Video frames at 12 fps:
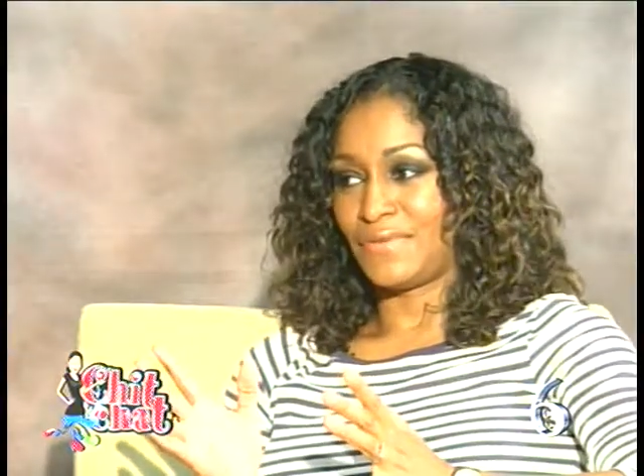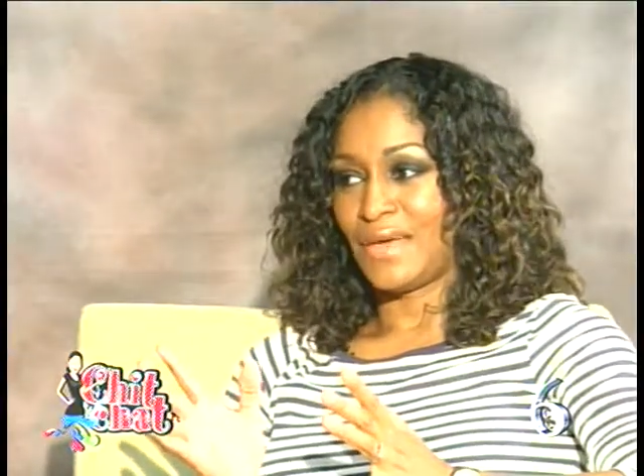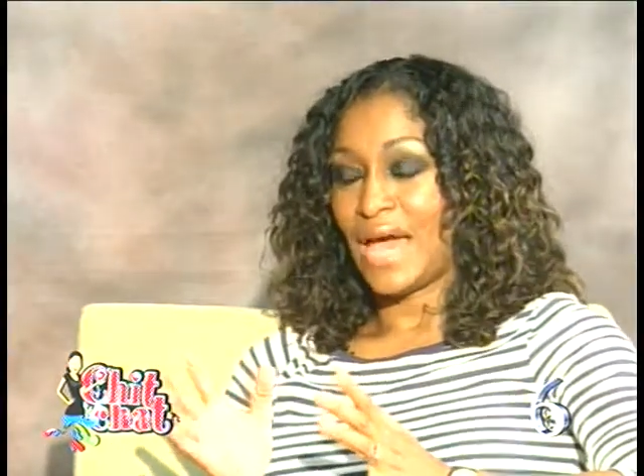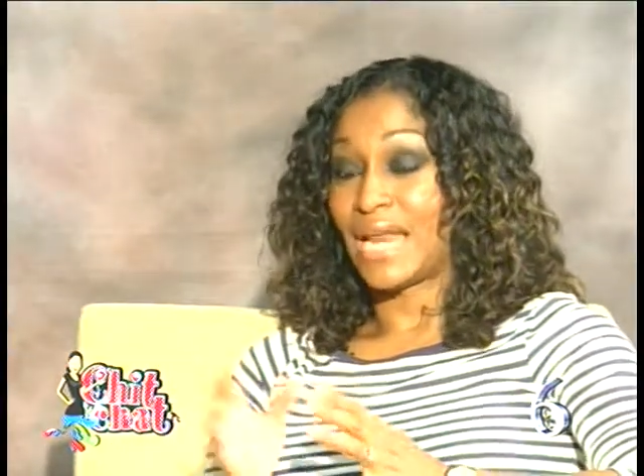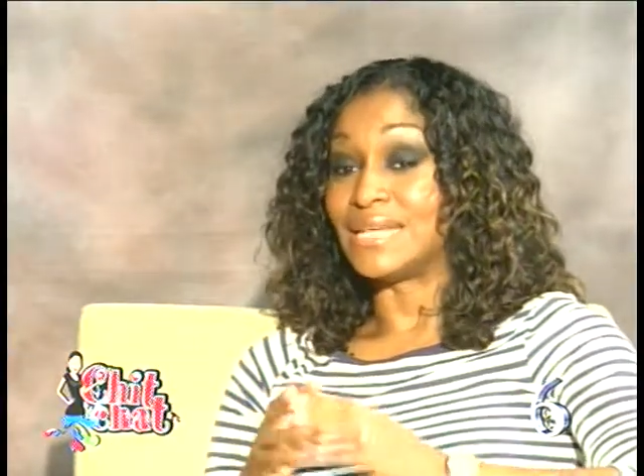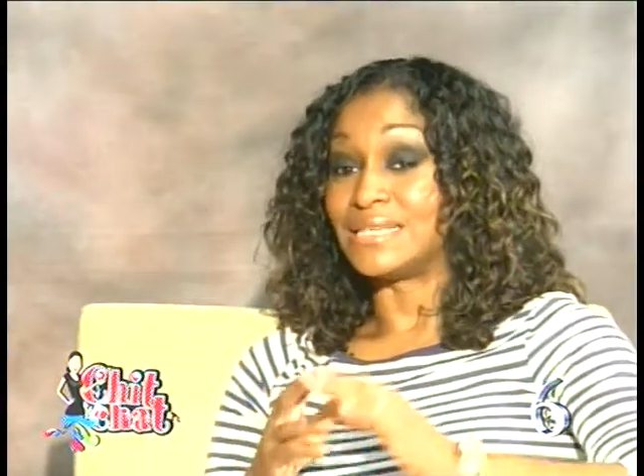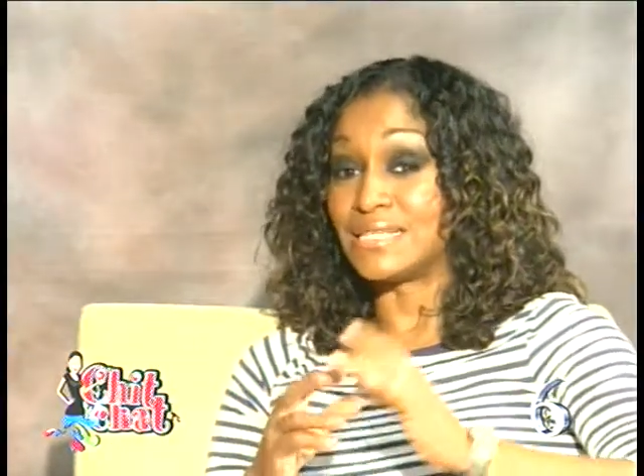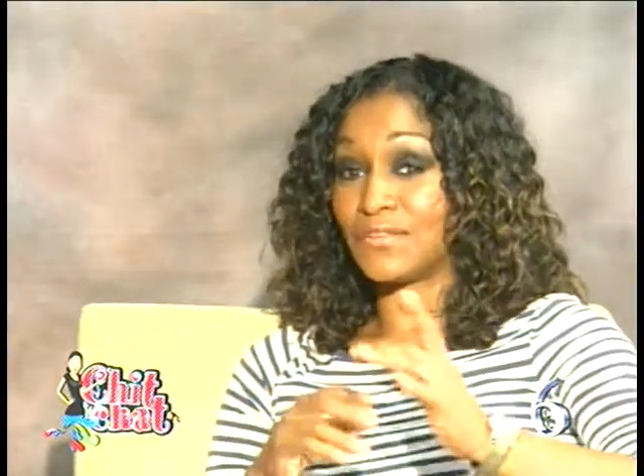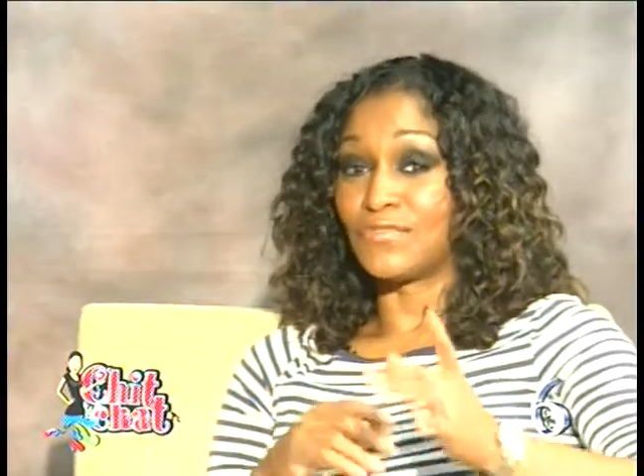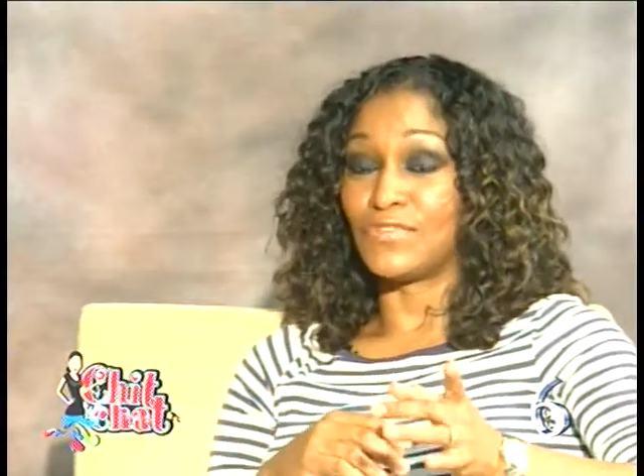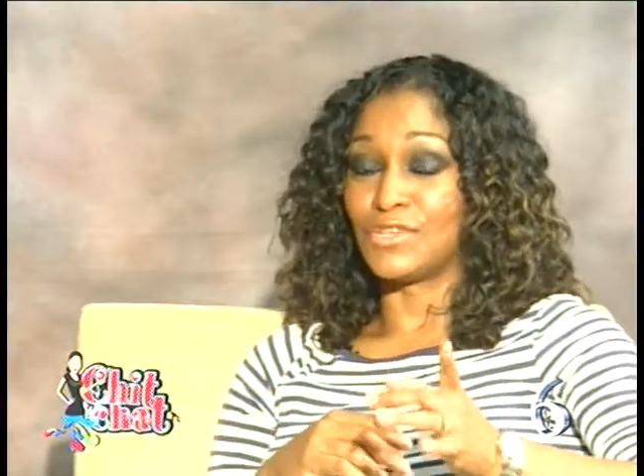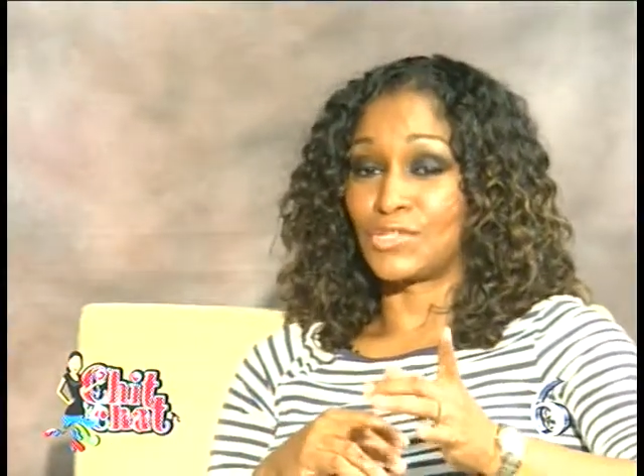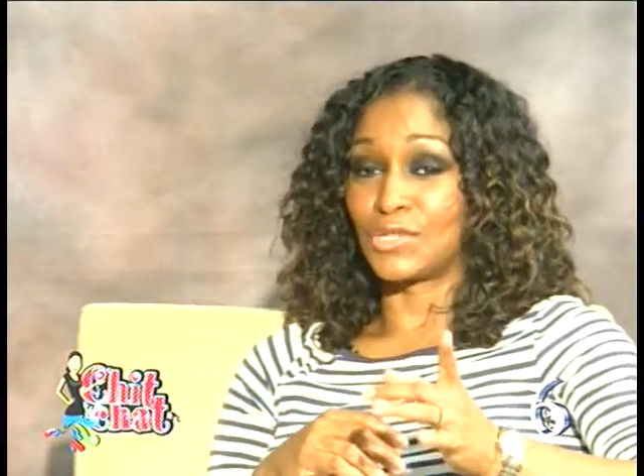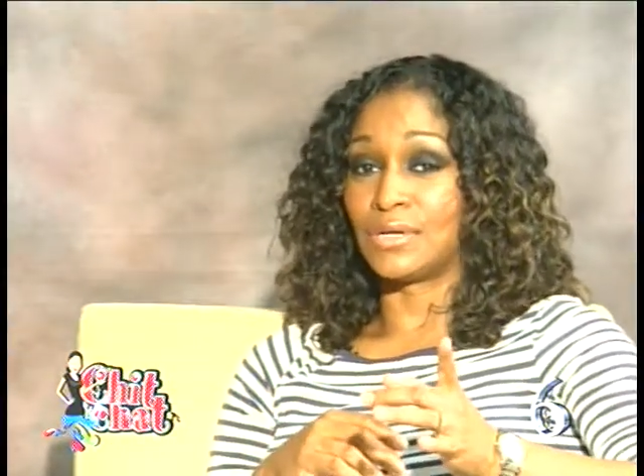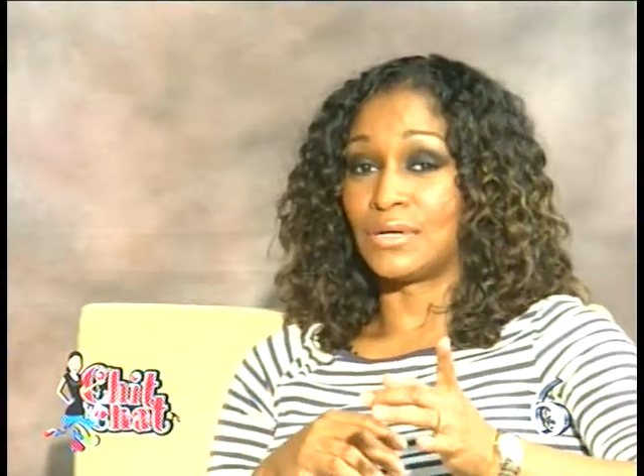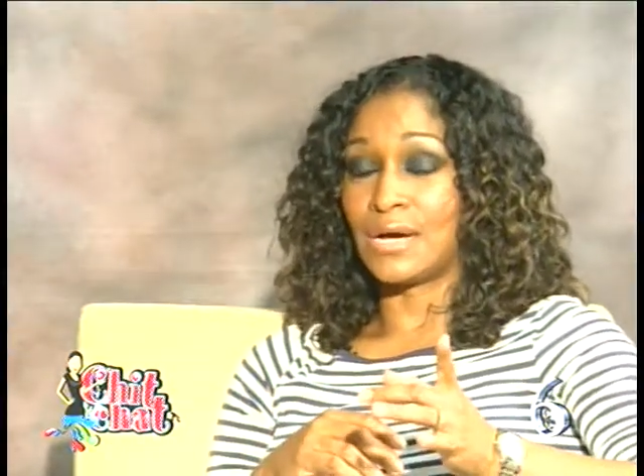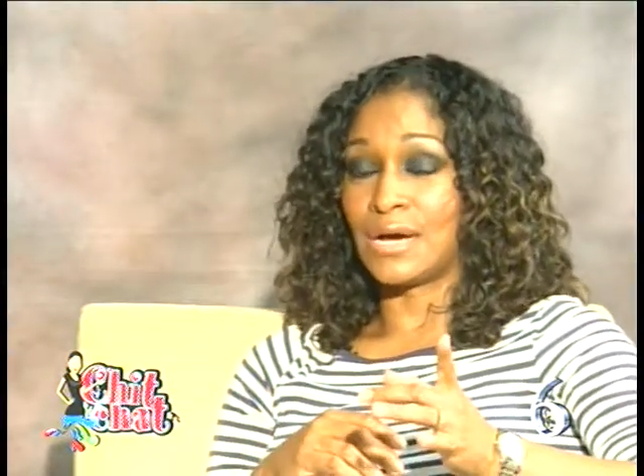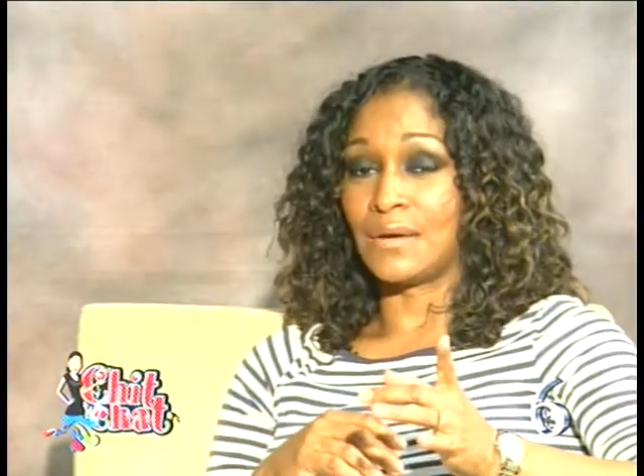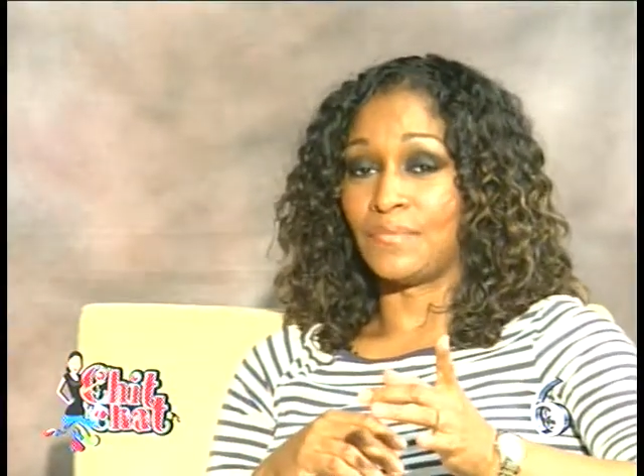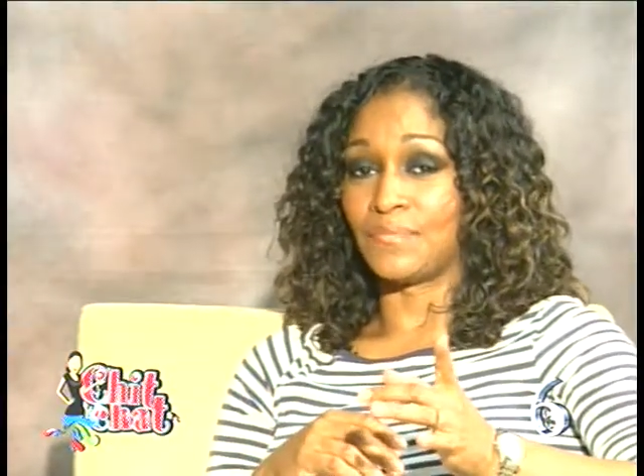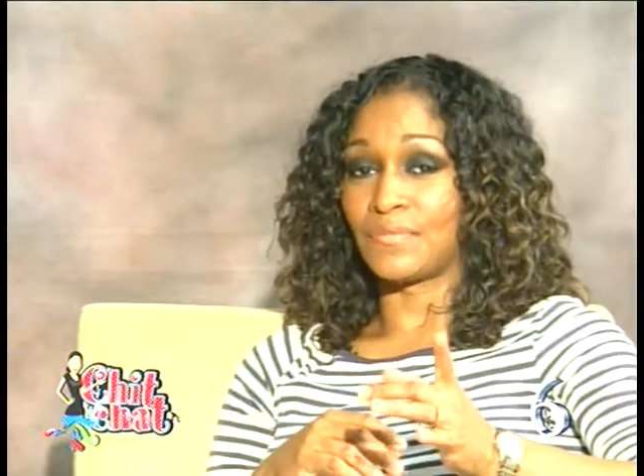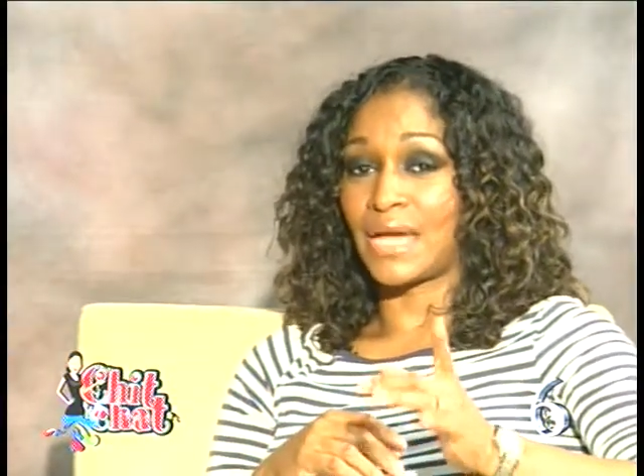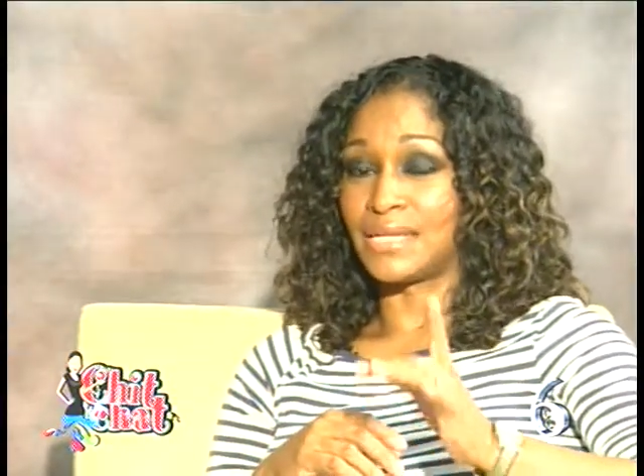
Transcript: And I did feature, I